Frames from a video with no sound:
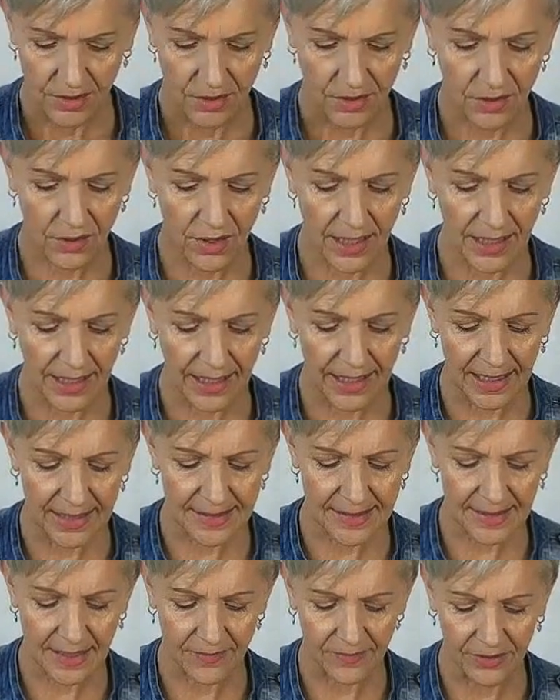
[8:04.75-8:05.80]
All right,
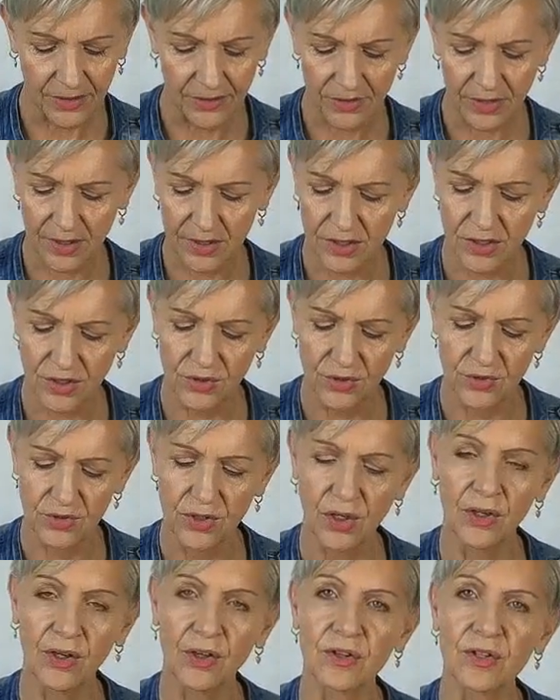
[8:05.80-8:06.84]
let's have a look at you
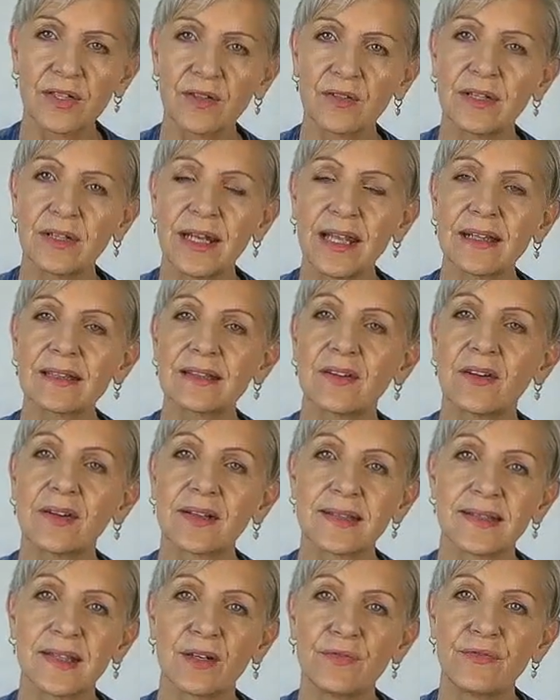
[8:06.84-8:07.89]
no longer looking outside of
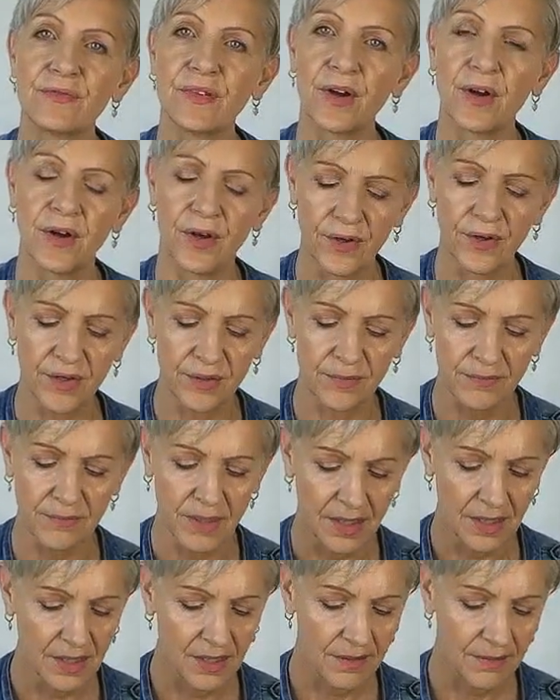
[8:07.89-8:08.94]
self for home.
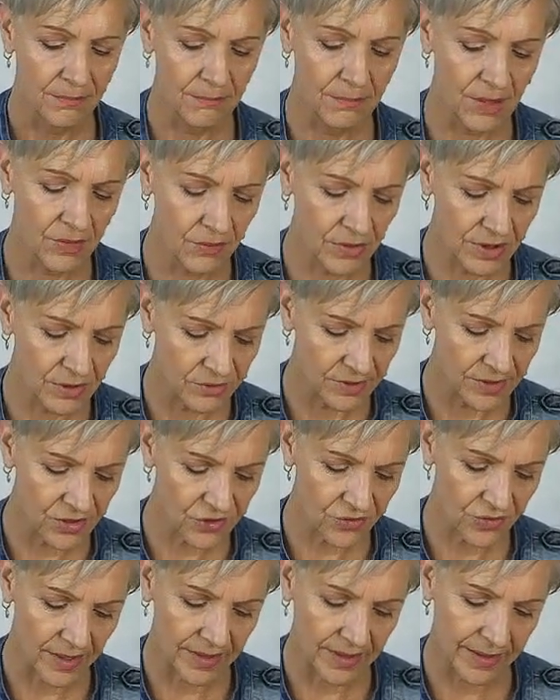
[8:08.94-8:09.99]
Miracles
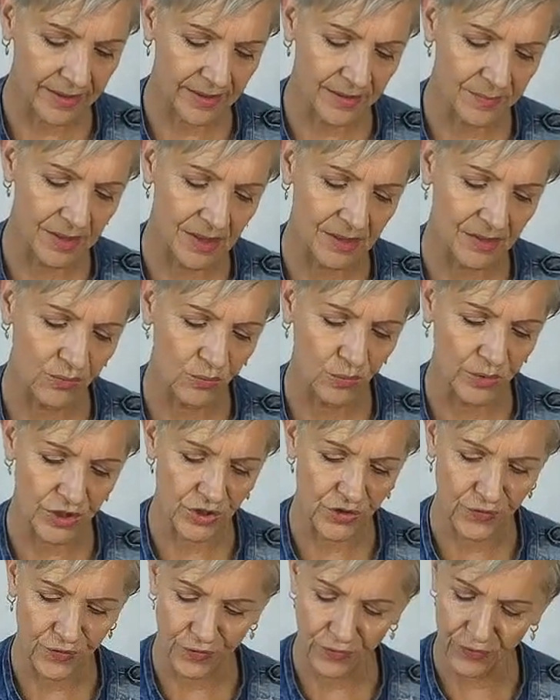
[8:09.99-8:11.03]
trying to come in,
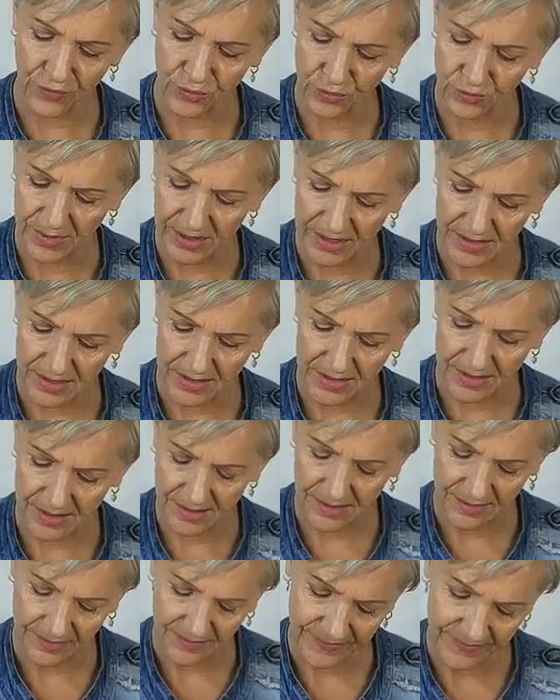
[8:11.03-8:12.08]
wish
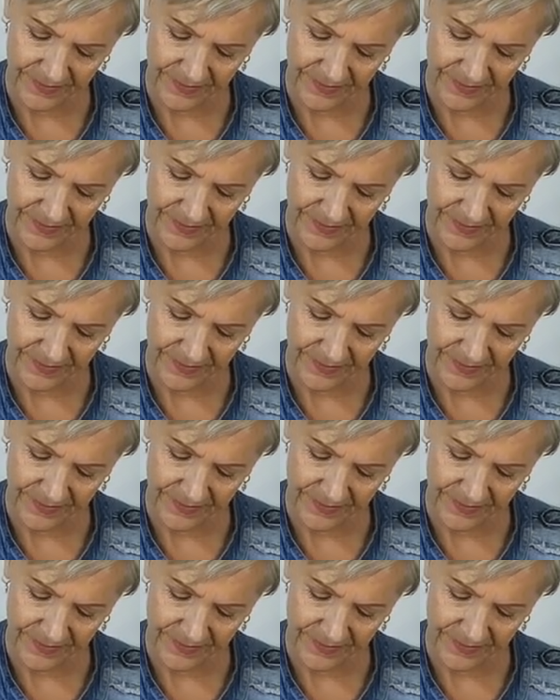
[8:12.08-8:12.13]
fulfillment.